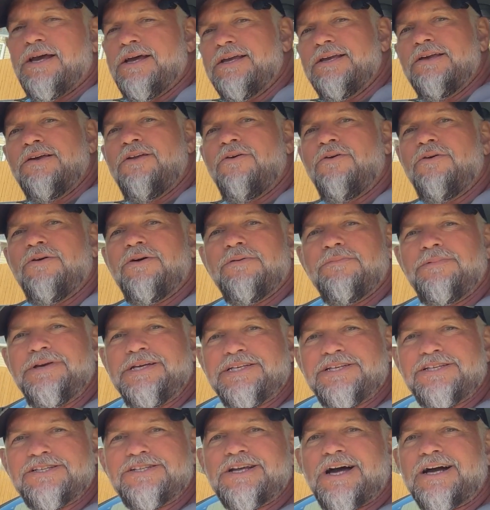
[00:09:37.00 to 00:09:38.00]
you don't want to be
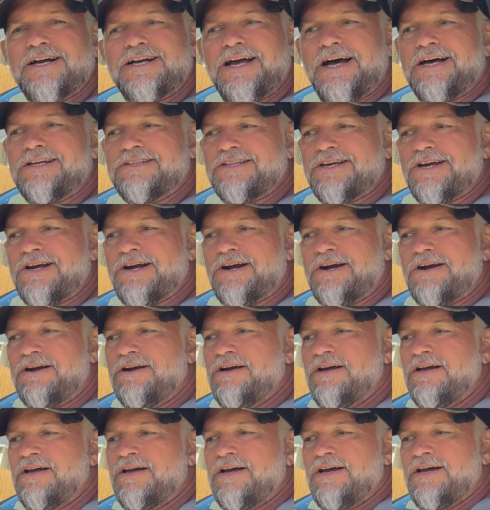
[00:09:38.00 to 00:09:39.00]
stuck out there
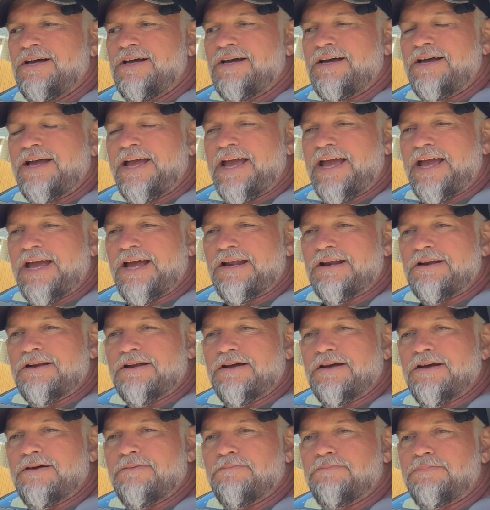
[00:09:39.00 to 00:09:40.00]
and
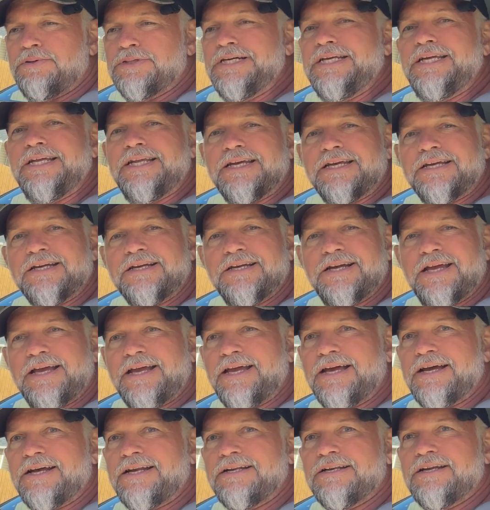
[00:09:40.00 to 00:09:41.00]
bleeding
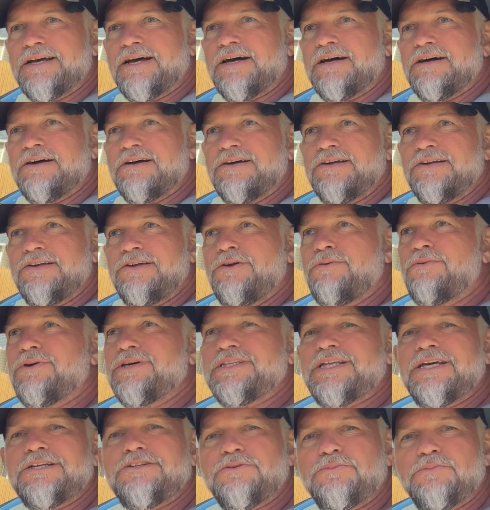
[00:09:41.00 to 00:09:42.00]
and uh, you don't
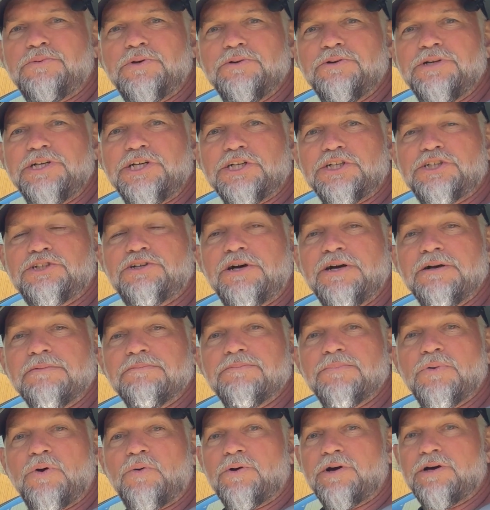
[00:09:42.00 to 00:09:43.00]
want that to ruin your trip
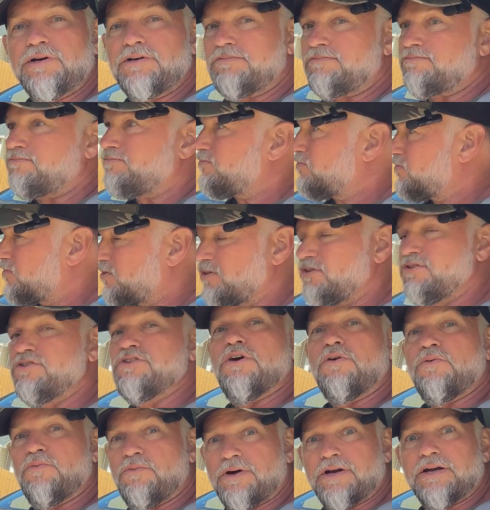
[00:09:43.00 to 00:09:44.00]
or you
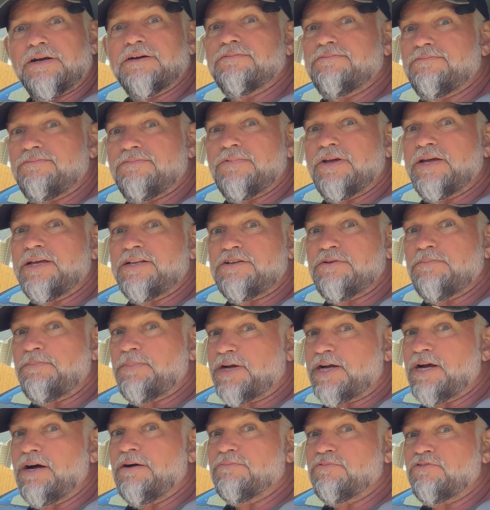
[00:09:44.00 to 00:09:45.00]
don't want to, it to
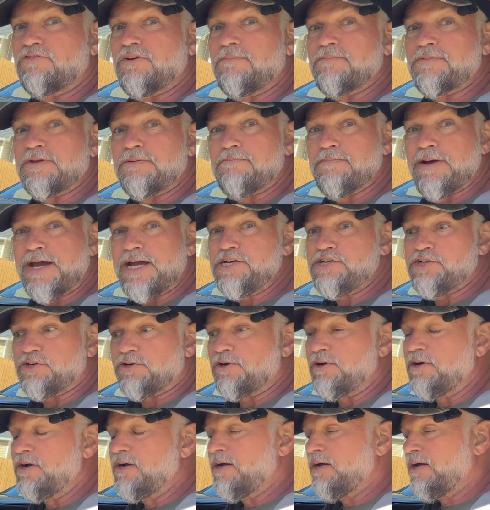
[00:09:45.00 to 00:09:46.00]
become something
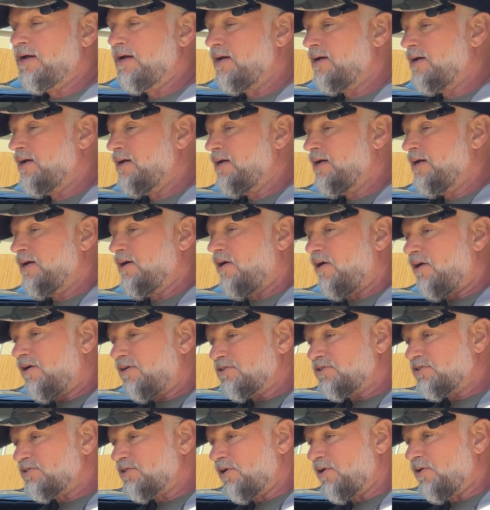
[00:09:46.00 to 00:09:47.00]
major.
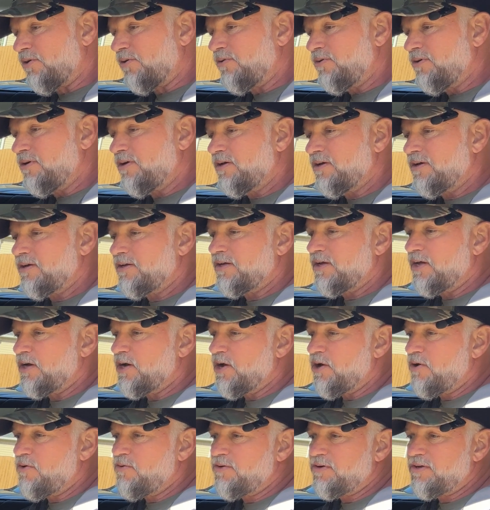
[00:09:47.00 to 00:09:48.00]
Also, you
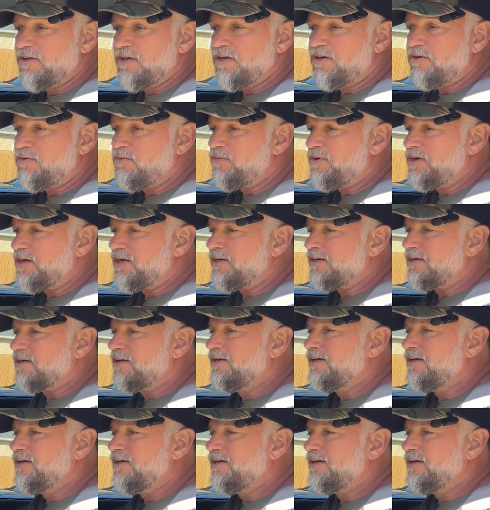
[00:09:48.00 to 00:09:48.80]
know, you don't want,